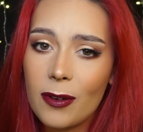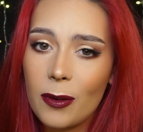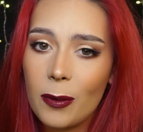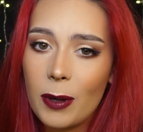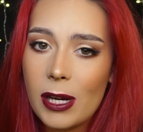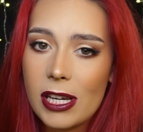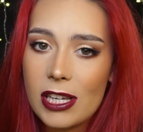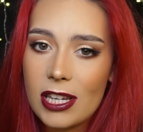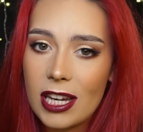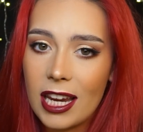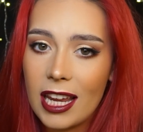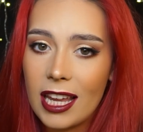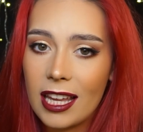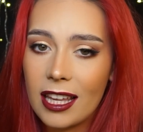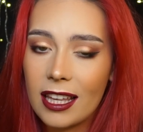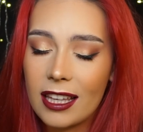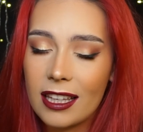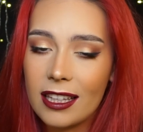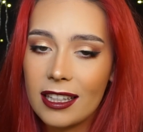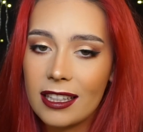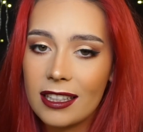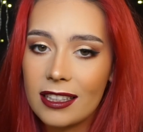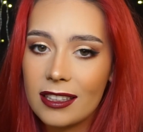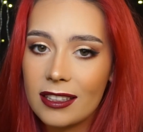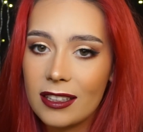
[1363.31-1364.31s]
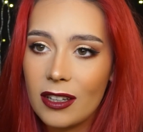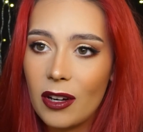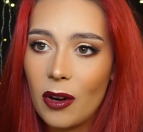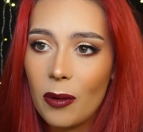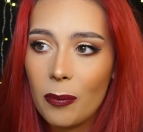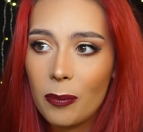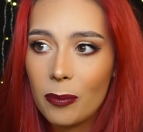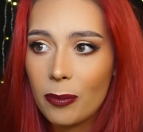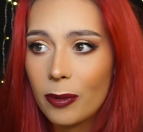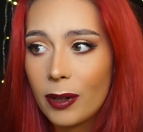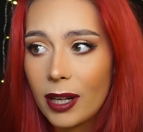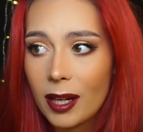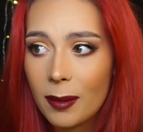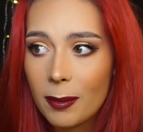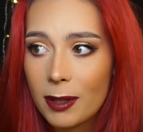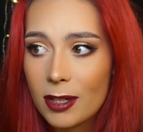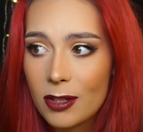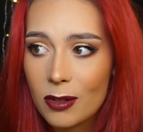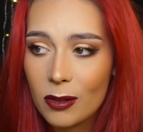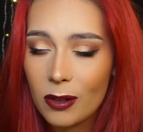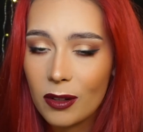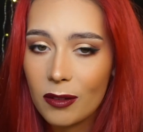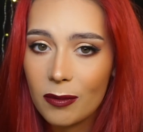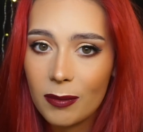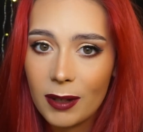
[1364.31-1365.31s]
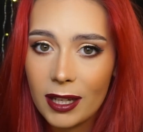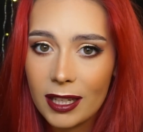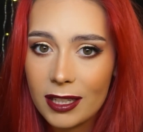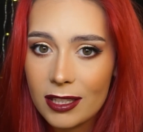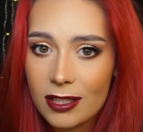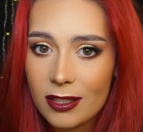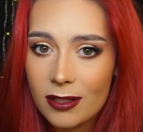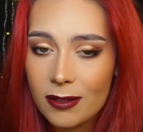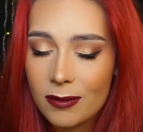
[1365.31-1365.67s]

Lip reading: watching pretty much all of my